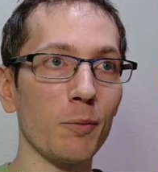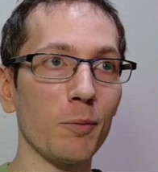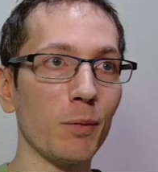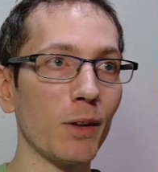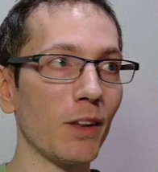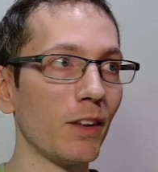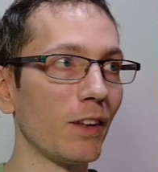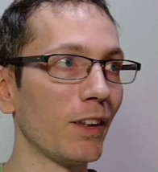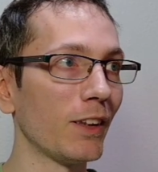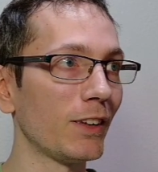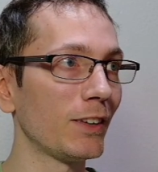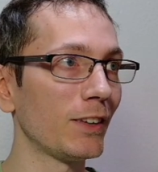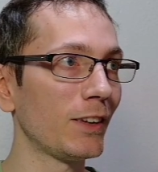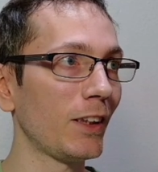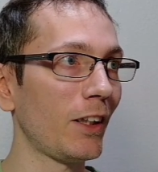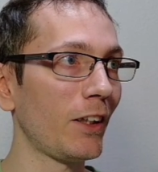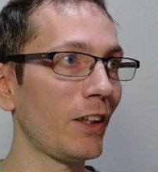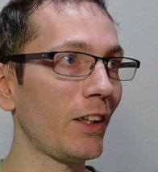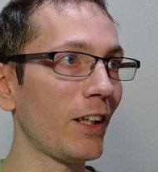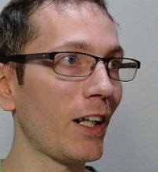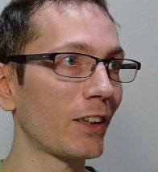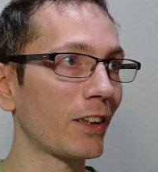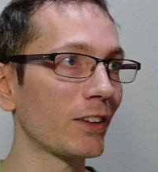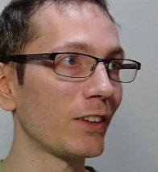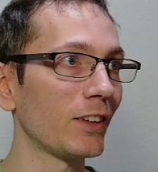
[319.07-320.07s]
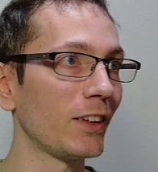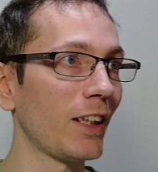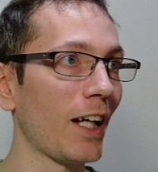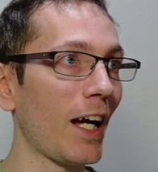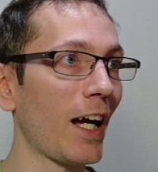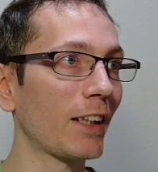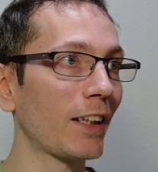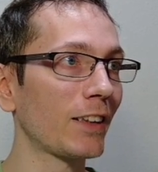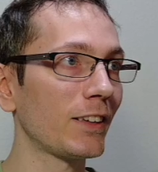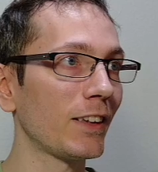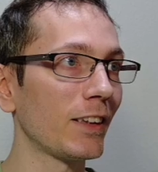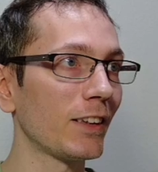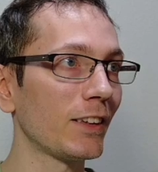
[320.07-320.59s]
but this is how you'd actually
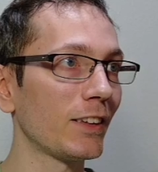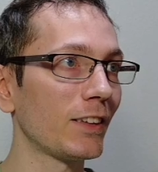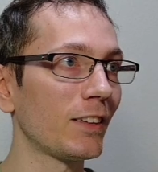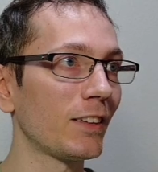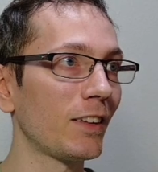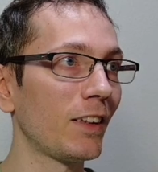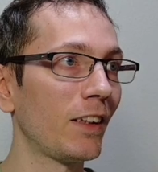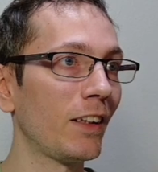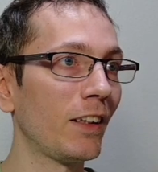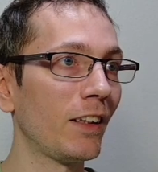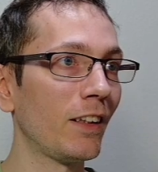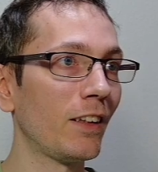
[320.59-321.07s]
access